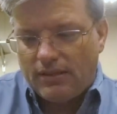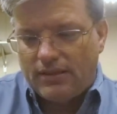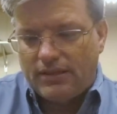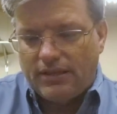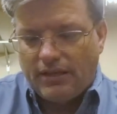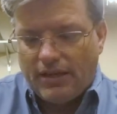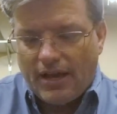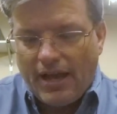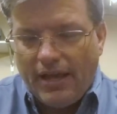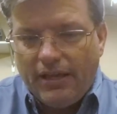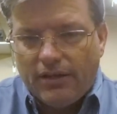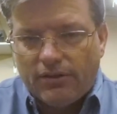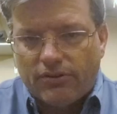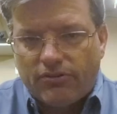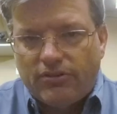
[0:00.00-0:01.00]
the
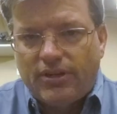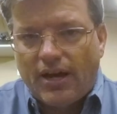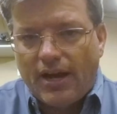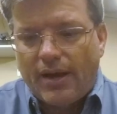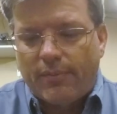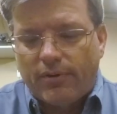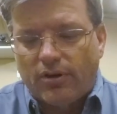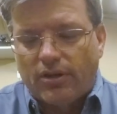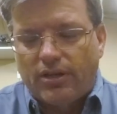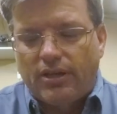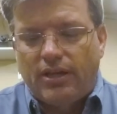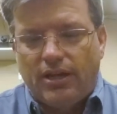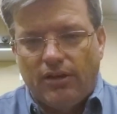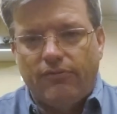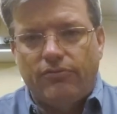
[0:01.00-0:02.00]
8-inch diameter
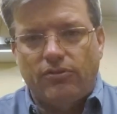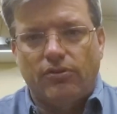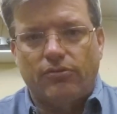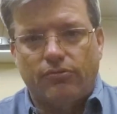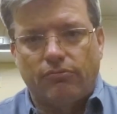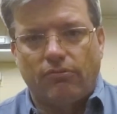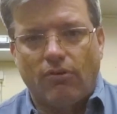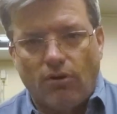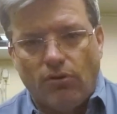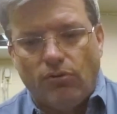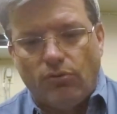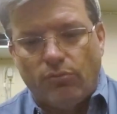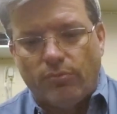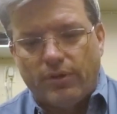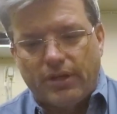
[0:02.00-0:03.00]
gives us
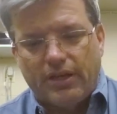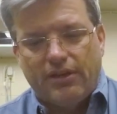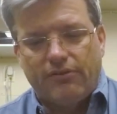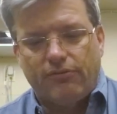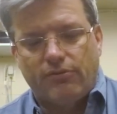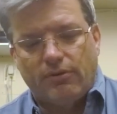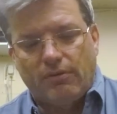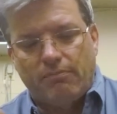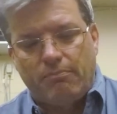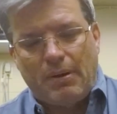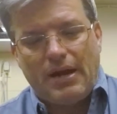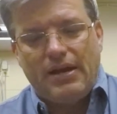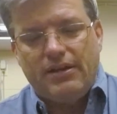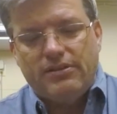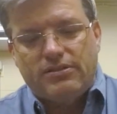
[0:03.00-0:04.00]
room. It
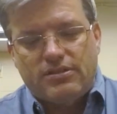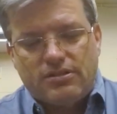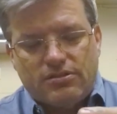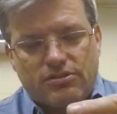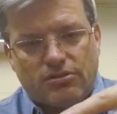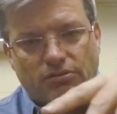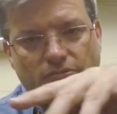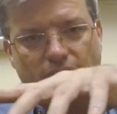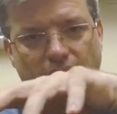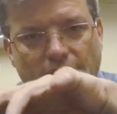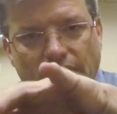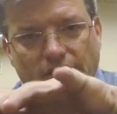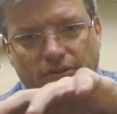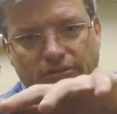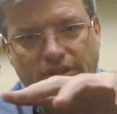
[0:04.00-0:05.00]
buys us the
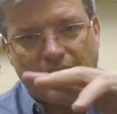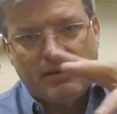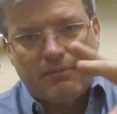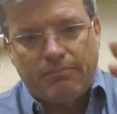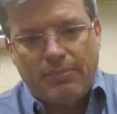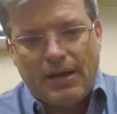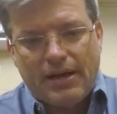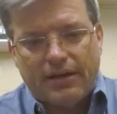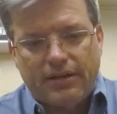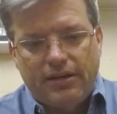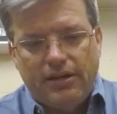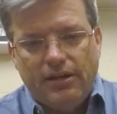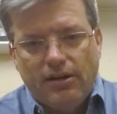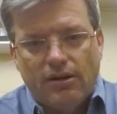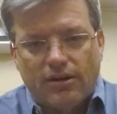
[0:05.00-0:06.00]
real estate back
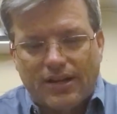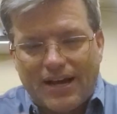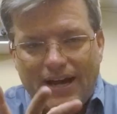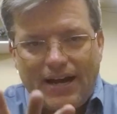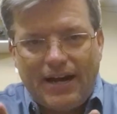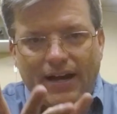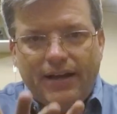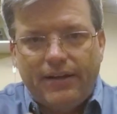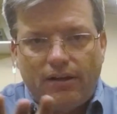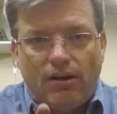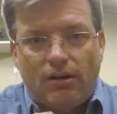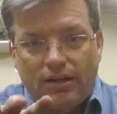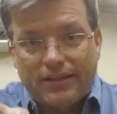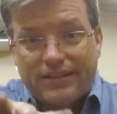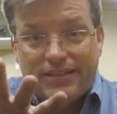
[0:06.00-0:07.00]
here to hide
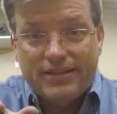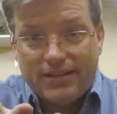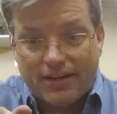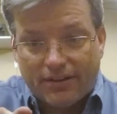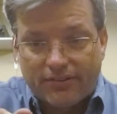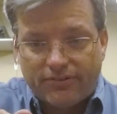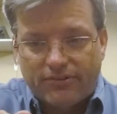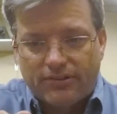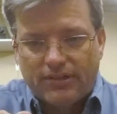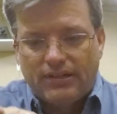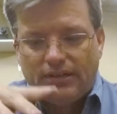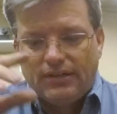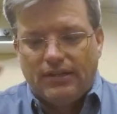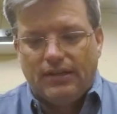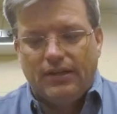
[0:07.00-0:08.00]
all of this.
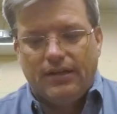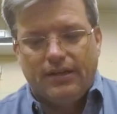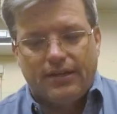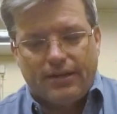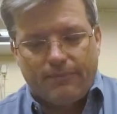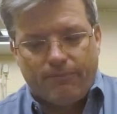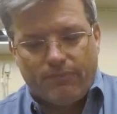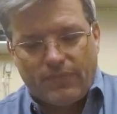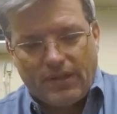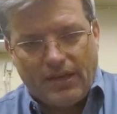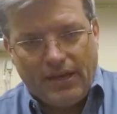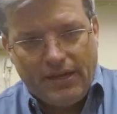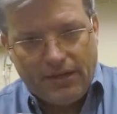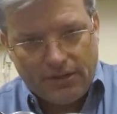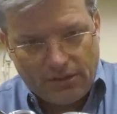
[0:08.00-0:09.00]

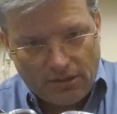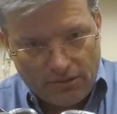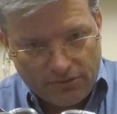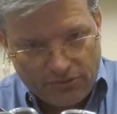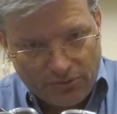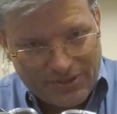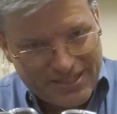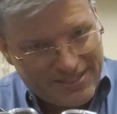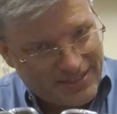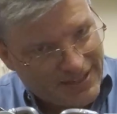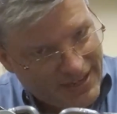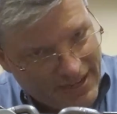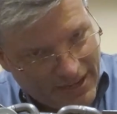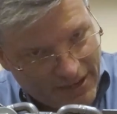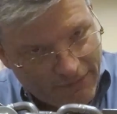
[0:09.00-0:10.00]
And it also isn't
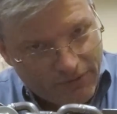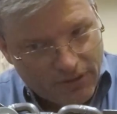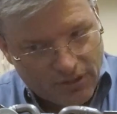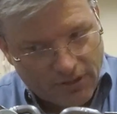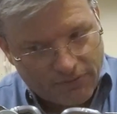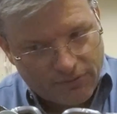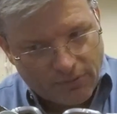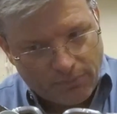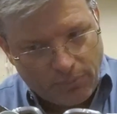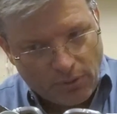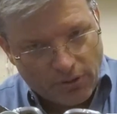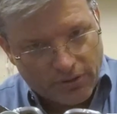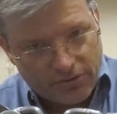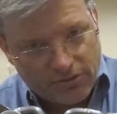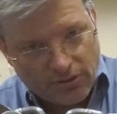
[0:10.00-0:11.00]
heavy enough to
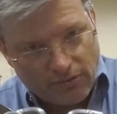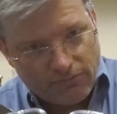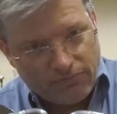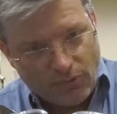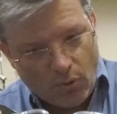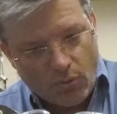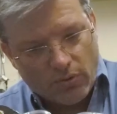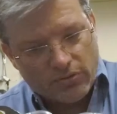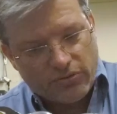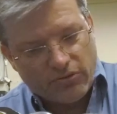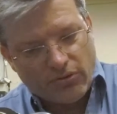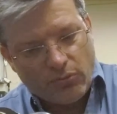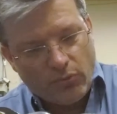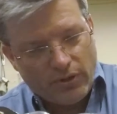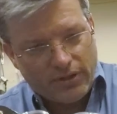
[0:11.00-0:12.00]
pull itself forward,
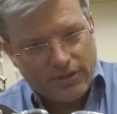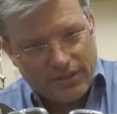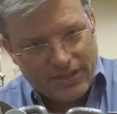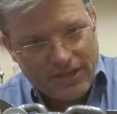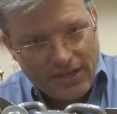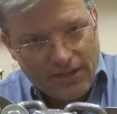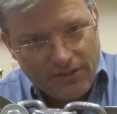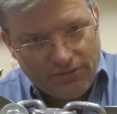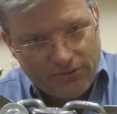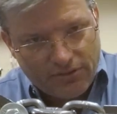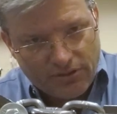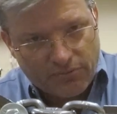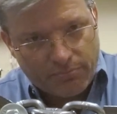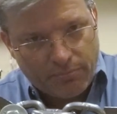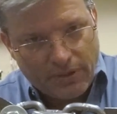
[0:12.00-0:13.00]
so it needs
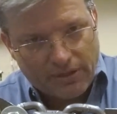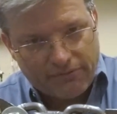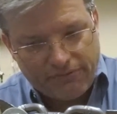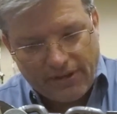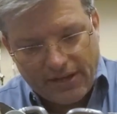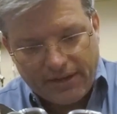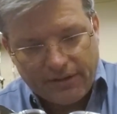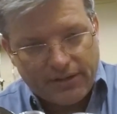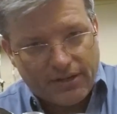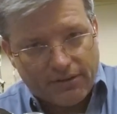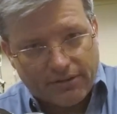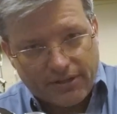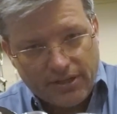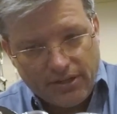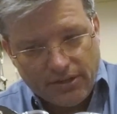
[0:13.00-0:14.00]
this big fatty
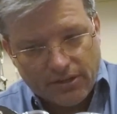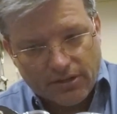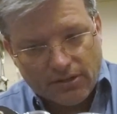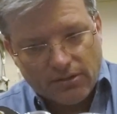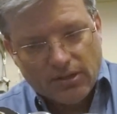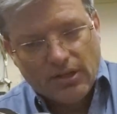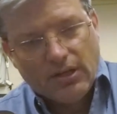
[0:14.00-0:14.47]
down here